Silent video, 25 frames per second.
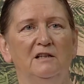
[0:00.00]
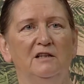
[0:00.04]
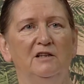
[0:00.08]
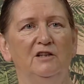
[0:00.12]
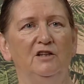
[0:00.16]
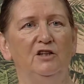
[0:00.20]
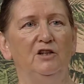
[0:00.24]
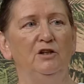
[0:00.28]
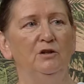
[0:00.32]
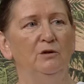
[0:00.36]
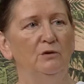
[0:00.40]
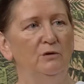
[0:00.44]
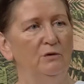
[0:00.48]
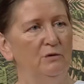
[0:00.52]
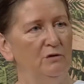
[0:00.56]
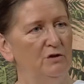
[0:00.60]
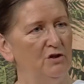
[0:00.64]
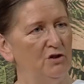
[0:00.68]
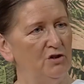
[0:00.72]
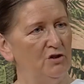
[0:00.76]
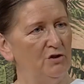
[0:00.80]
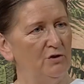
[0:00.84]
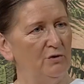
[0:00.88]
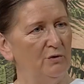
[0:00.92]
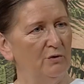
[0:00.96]
huge
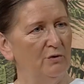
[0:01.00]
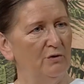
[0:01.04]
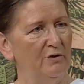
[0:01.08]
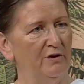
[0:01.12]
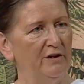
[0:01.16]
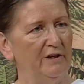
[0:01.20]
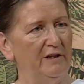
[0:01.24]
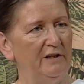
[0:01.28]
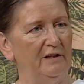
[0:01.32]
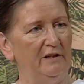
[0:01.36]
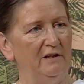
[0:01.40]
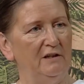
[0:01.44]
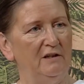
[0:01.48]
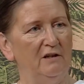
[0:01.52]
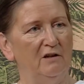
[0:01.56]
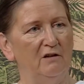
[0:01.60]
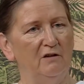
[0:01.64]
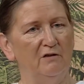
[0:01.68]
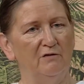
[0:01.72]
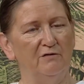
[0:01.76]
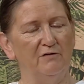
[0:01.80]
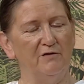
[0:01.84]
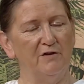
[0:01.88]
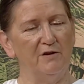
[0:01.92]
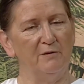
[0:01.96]
story
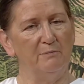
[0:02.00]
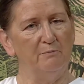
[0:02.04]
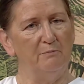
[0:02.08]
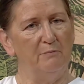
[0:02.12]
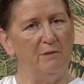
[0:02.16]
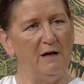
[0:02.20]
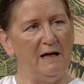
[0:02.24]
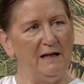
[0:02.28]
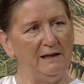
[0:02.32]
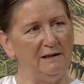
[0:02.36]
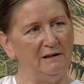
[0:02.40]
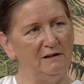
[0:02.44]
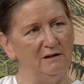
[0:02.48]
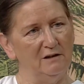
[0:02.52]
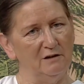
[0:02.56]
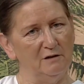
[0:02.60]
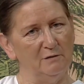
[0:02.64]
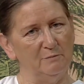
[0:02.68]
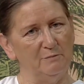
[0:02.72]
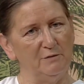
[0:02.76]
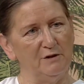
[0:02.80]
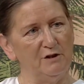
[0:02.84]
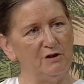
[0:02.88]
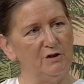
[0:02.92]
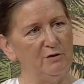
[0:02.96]
of the
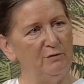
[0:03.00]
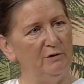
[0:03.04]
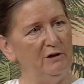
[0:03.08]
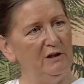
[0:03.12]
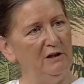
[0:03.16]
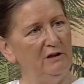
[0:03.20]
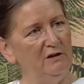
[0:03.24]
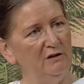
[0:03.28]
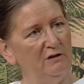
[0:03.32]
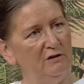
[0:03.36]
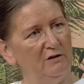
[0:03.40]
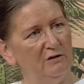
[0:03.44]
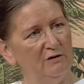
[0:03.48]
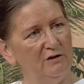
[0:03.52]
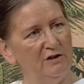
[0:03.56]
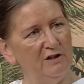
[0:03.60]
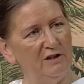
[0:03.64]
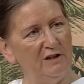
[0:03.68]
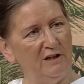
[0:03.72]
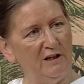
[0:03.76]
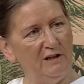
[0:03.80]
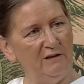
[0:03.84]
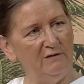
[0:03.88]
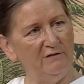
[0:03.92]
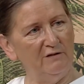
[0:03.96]
battle between good
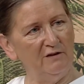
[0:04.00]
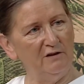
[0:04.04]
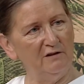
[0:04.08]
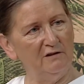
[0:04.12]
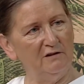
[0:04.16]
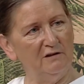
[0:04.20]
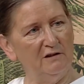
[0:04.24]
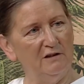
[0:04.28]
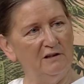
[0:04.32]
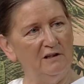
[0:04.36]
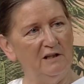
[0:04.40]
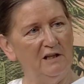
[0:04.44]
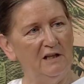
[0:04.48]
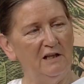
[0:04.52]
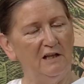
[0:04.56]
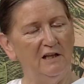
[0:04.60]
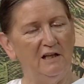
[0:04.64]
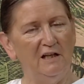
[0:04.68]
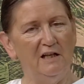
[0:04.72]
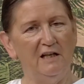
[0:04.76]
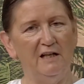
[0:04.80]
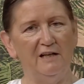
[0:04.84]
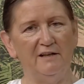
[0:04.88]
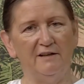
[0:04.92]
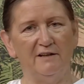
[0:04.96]
and evil
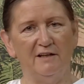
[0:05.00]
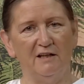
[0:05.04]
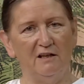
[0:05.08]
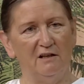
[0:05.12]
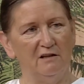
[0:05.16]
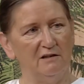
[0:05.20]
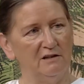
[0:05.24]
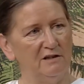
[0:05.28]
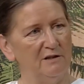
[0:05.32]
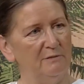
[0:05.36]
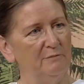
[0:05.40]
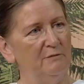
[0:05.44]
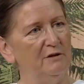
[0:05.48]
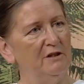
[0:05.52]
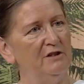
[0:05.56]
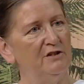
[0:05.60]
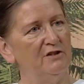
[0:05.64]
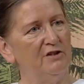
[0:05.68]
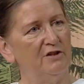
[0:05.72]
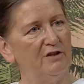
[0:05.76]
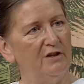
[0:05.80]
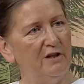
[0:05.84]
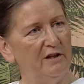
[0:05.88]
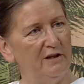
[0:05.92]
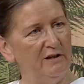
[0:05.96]
and the ultimate
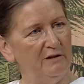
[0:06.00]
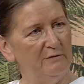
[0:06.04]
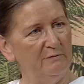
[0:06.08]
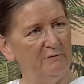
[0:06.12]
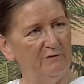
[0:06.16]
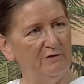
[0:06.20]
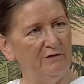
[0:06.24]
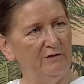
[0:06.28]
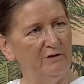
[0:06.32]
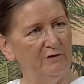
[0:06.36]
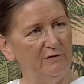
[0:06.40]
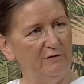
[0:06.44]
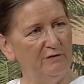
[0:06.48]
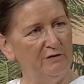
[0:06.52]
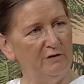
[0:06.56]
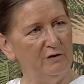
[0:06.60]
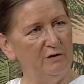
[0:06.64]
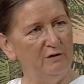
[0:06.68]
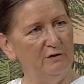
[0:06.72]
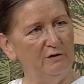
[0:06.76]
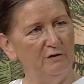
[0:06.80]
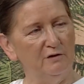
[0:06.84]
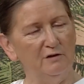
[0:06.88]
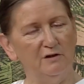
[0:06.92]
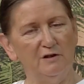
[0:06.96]
triumph of
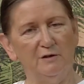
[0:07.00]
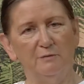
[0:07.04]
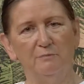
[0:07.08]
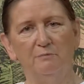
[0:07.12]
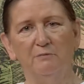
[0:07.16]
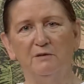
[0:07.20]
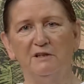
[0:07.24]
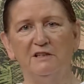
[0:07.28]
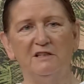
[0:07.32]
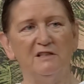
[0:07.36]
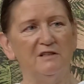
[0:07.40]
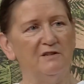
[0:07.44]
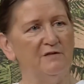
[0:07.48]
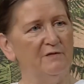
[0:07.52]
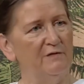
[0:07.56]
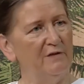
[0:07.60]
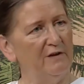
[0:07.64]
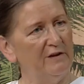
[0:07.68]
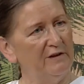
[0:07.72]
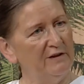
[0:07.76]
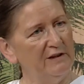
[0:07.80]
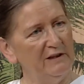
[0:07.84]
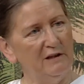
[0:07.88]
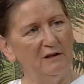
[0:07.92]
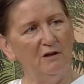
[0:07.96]
good, but it's
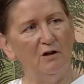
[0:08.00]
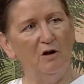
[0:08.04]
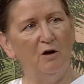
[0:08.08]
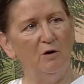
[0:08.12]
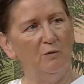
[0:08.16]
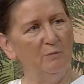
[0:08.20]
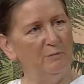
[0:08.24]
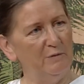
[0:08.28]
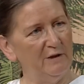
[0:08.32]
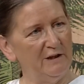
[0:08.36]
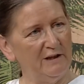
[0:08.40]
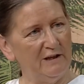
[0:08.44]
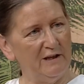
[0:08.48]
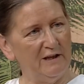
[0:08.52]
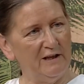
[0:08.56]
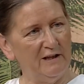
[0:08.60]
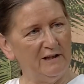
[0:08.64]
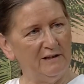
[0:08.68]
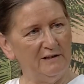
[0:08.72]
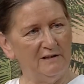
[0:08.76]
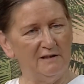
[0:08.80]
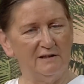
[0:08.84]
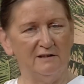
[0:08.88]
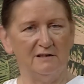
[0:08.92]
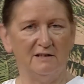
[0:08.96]
very
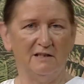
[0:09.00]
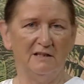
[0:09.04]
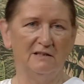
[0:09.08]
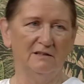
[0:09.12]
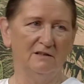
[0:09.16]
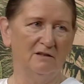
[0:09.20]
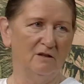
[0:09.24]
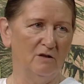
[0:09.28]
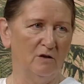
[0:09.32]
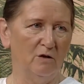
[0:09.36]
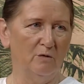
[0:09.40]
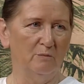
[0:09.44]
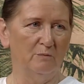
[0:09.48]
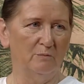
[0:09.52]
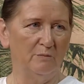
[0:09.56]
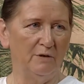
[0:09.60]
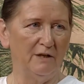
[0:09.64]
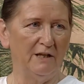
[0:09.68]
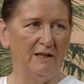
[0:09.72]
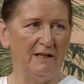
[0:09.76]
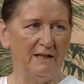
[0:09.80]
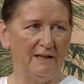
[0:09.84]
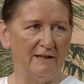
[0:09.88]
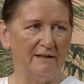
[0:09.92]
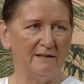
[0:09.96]
complicated and
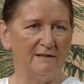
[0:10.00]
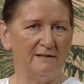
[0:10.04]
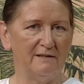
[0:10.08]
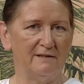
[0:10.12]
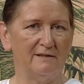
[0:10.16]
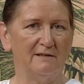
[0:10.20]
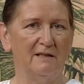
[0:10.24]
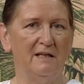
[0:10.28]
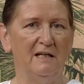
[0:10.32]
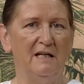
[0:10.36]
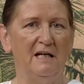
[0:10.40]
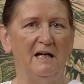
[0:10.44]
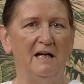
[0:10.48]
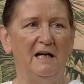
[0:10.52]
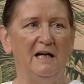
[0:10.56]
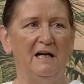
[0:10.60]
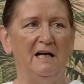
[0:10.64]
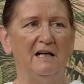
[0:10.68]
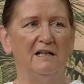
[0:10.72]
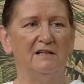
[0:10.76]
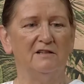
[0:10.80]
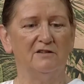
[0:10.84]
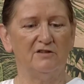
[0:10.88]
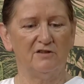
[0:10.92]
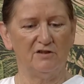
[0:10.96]
complex.
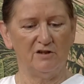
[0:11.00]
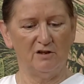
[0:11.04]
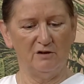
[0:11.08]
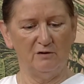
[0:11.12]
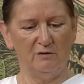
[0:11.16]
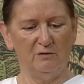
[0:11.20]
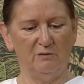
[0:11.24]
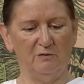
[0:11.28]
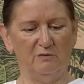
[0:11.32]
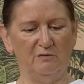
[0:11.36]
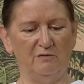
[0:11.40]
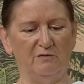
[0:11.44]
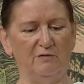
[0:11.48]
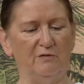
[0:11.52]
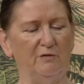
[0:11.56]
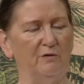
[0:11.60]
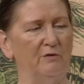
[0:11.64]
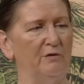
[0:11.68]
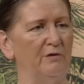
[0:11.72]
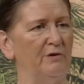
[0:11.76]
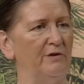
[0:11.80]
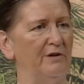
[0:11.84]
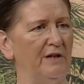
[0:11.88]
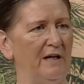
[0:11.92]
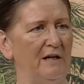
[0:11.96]
And so
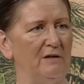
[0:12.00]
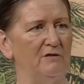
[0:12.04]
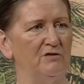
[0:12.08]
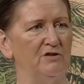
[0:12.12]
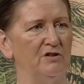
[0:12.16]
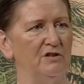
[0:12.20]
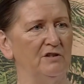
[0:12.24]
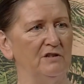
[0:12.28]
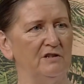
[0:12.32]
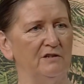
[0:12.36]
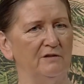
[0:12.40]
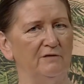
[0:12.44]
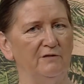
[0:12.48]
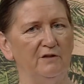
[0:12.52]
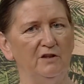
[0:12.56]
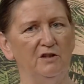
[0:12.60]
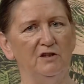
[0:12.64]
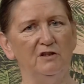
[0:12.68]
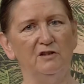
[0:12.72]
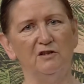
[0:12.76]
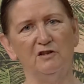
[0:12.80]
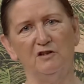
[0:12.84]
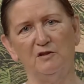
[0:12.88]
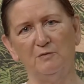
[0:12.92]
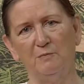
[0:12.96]
for thousands of
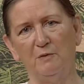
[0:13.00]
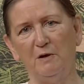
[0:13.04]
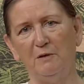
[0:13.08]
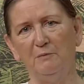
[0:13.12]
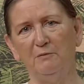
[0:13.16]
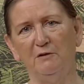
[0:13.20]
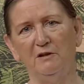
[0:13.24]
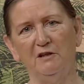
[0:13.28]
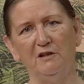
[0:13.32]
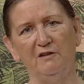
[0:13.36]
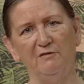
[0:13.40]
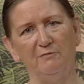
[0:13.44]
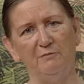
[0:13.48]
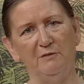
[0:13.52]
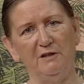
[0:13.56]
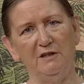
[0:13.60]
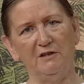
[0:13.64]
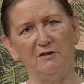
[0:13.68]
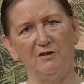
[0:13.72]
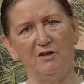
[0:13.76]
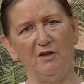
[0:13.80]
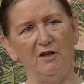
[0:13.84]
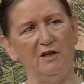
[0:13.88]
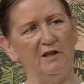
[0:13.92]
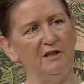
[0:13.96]
years, people have
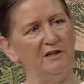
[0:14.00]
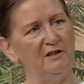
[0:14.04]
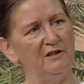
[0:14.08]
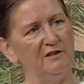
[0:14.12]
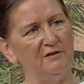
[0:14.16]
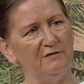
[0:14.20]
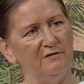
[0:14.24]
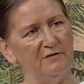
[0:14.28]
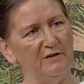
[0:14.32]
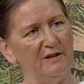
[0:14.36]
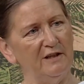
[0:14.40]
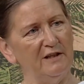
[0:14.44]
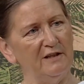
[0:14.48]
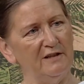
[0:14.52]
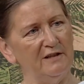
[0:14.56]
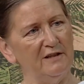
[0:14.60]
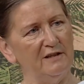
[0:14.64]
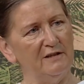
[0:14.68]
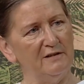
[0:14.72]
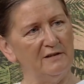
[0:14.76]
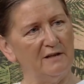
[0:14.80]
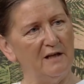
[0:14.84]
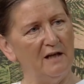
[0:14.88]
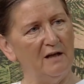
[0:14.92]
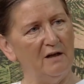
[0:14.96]
been trying to figure
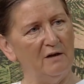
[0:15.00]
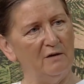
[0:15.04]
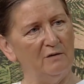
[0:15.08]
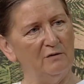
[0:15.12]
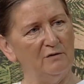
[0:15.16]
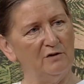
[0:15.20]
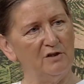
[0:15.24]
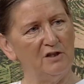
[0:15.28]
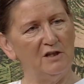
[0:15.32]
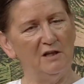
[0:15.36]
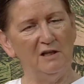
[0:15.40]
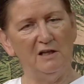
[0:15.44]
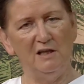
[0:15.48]
this out.